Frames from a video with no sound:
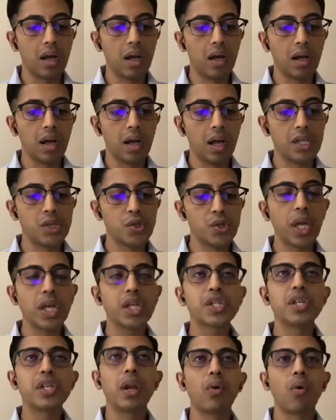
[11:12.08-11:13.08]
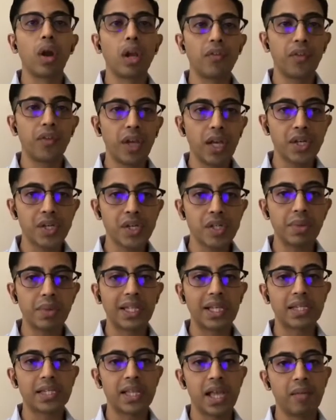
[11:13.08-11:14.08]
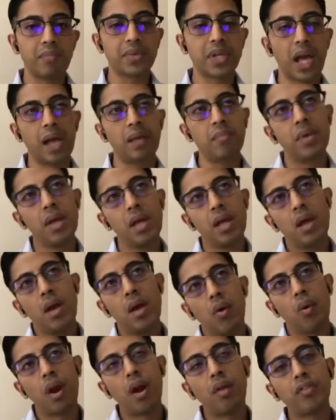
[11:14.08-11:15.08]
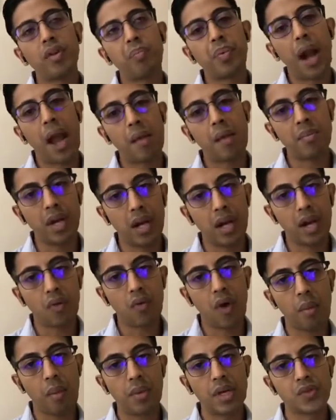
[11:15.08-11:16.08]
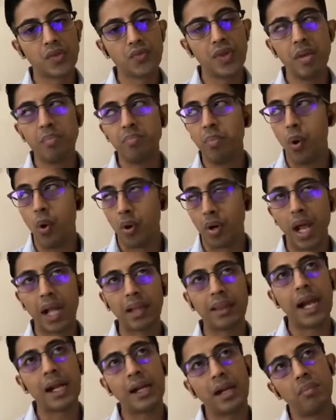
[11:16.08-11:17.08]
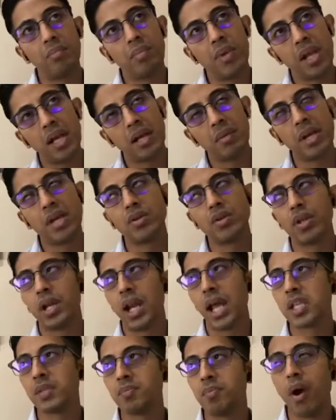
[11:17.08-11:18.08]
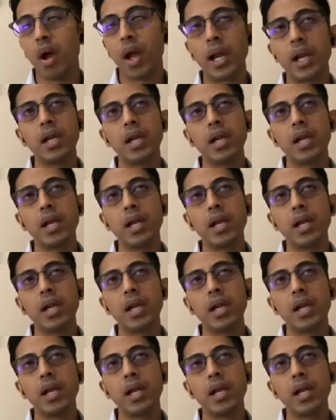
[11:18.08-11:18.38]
educational qualifications, at the same time, one of the primary requirements we put, and that will bring me to the next point,